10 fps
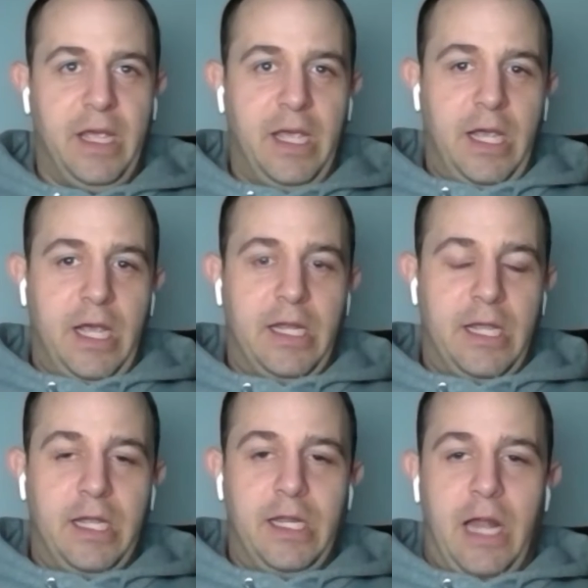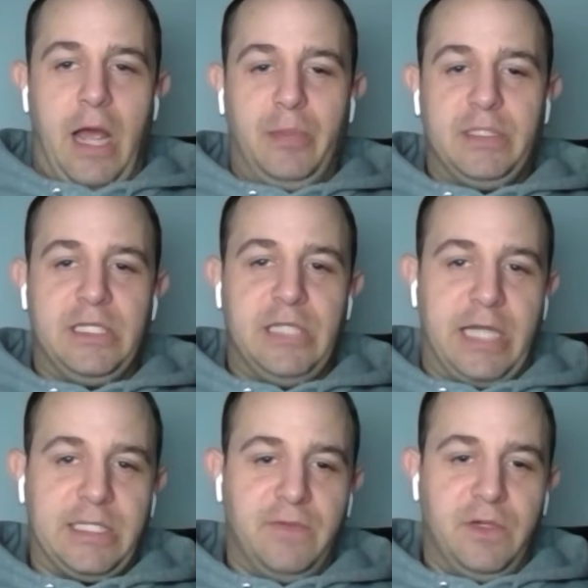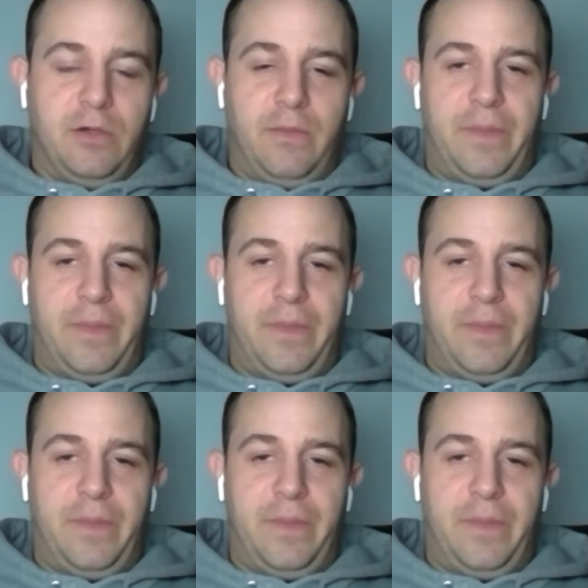And then Indianapolis and Jacksonville.